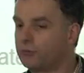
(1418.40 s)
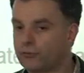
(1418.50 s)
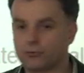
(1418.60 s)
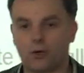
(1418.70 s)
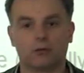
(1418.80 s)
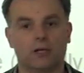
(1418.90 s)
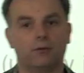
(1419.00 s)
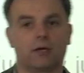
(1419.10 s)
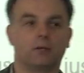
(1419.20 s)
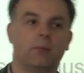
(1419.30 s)
strongly
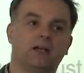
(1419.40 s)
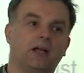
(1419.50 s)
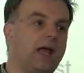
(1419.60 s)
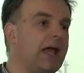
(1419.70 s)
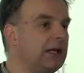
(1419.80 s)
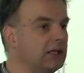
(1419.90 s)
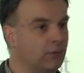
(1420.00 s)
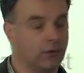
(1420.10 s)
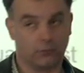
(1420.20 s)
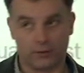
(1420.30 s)
recommend any
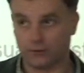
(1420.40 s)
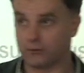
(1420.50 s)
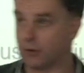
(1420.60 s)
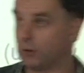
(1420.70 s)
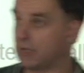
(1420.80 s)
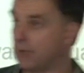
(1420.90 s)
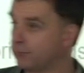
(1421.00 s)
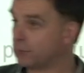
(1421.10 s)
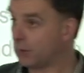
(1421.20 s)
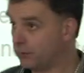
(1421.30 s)
of you that are
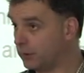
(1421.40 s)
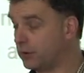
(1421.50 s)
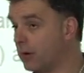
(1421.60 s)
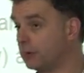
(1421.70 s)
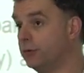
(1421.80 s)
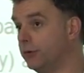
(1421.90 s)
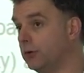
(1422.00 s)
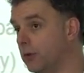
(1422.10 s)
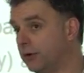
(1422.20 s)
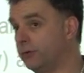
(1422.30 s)
going to
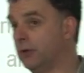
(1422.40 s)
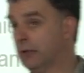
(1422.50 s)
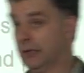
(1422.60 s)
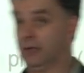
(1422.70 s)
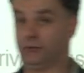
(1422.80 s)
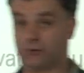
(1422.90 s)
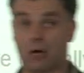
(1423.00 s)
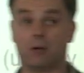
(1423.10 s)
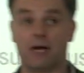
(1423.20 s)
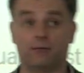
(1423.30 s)
do this, is
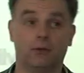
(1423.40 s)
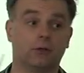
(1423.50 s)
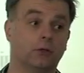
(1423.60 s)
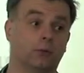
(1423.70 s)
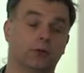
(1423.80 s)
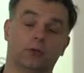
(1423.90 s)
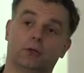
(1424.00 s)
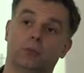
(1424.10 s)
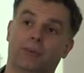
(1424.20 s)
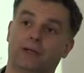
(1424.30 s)
go and have a look at what your
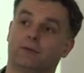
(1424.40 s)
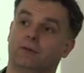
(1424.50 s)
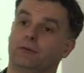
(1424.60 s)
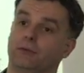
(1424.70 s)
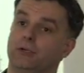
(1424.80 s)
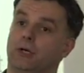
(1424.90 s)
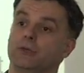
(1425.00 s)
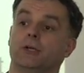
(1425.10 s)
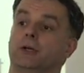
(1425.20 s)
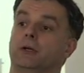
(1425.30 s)
competitors are
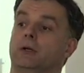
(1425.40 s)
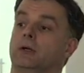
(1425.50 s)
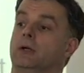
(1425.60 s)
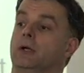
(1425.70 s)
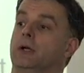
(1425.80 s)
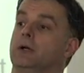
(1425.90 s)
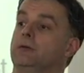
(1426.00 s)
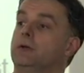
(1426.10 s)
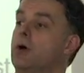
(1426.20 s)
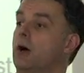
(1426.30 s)
charging.
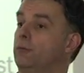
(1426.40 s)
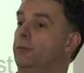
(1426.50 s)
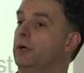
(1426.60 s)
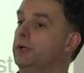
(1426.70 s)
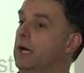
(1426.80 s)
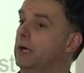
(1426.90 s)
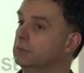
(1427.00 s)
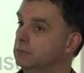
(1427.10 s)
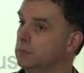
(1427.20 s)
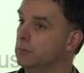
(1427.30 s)
If you can't find
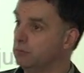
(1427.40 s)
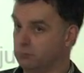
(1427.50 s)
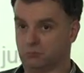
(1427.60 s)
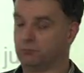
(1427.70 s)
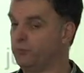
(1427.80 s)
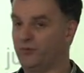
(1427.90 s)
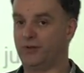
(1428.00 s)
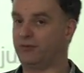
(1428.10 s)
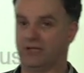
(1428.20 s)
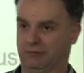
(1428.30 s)
out,
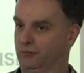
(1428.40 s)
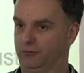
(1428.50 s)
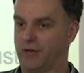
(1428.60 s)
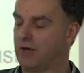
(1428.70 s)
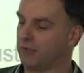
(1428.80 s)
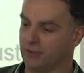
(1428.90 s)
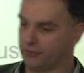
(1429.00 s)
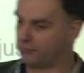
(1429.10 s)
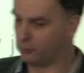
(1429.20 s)
visit various,